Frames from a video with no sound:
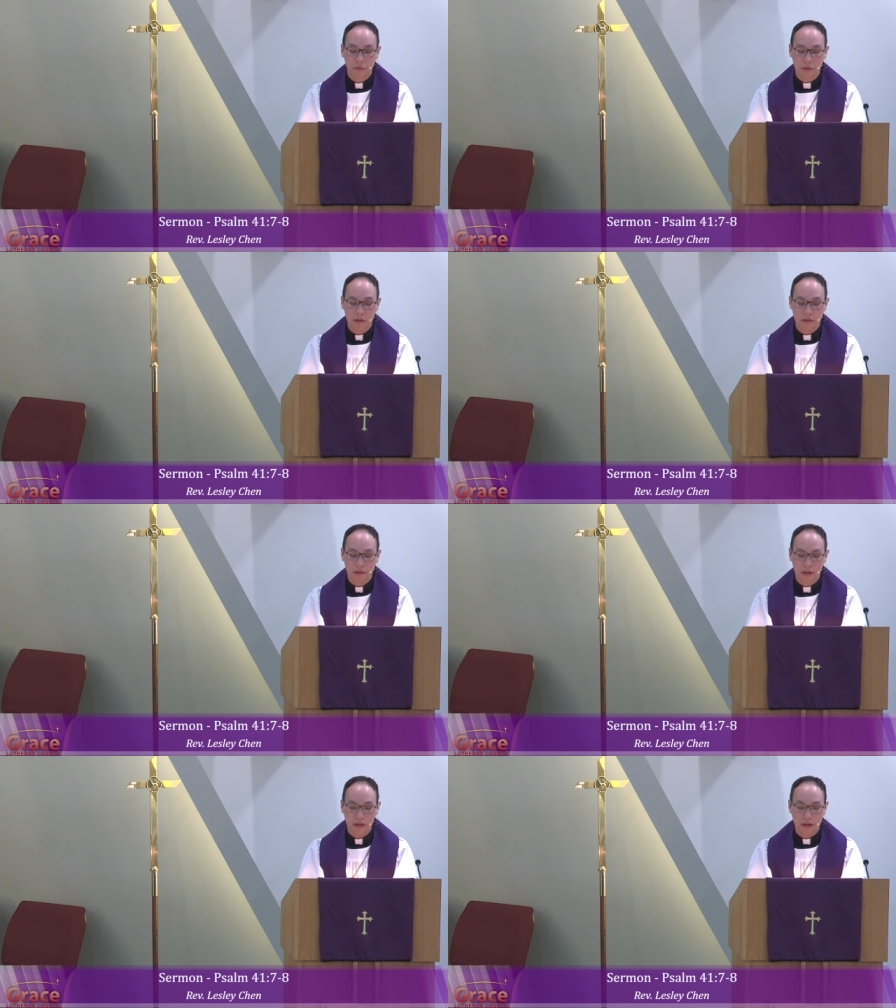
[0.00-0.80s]
What they
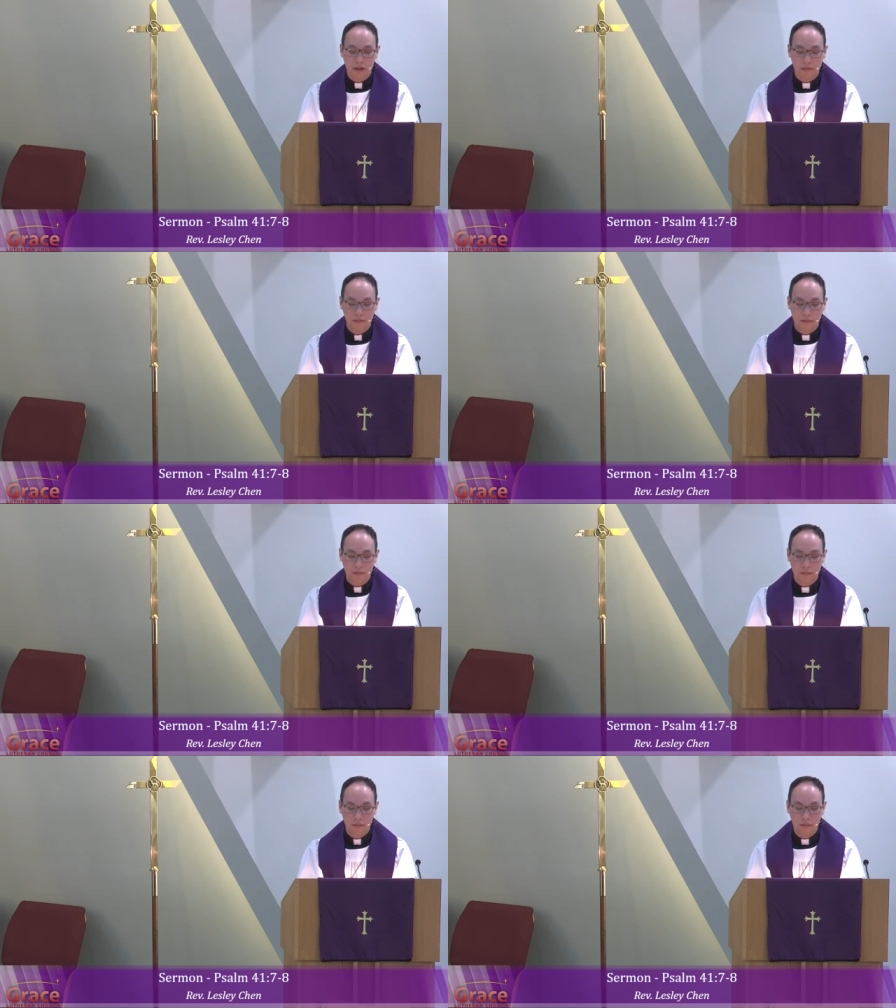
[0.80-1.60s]
say
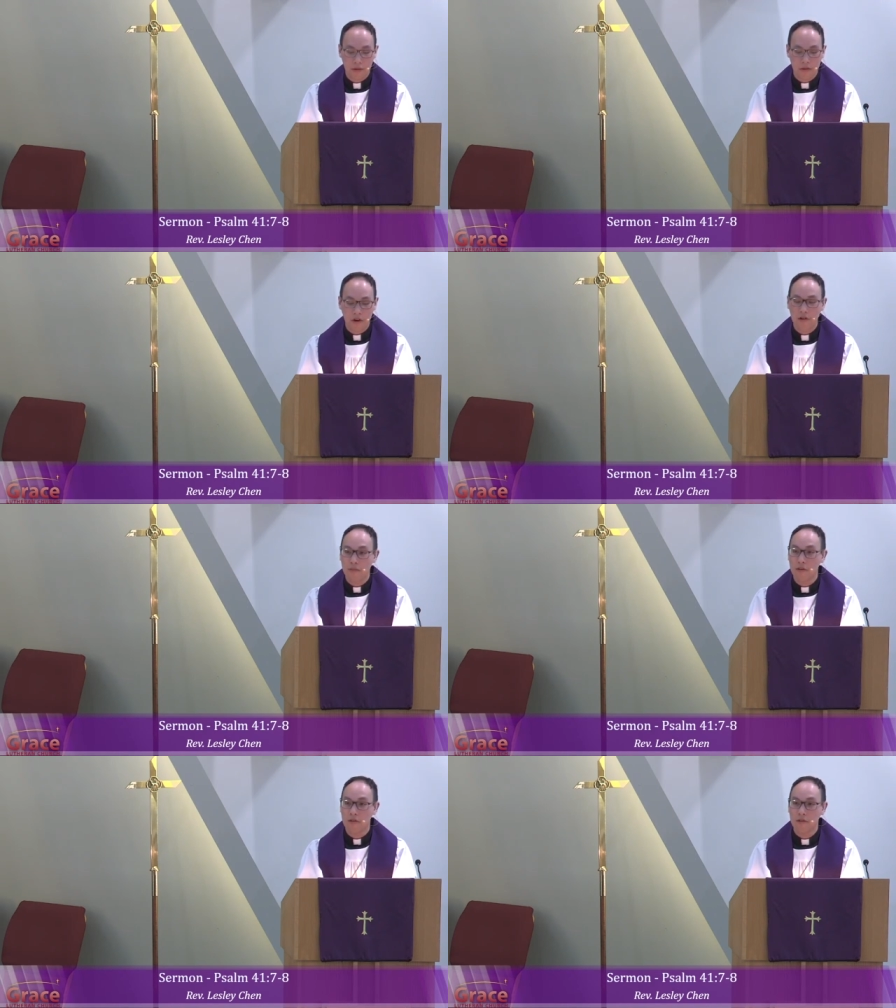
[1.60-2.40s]
is
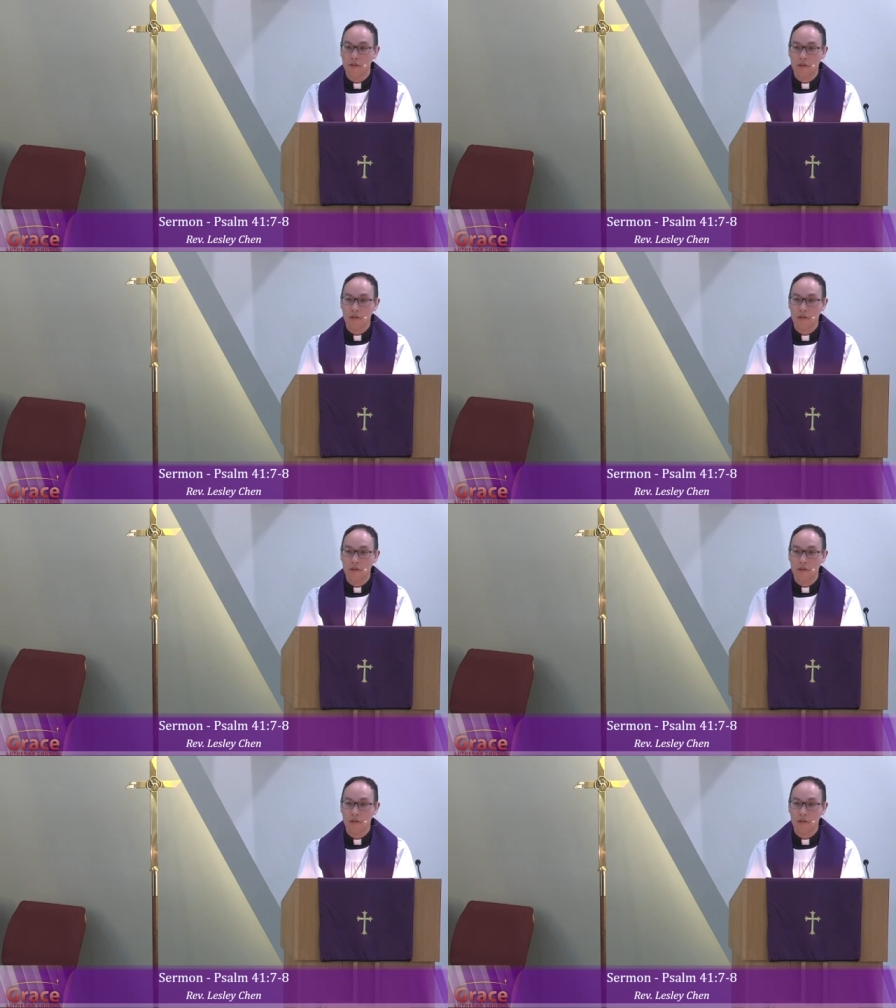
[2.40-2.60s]
horrible.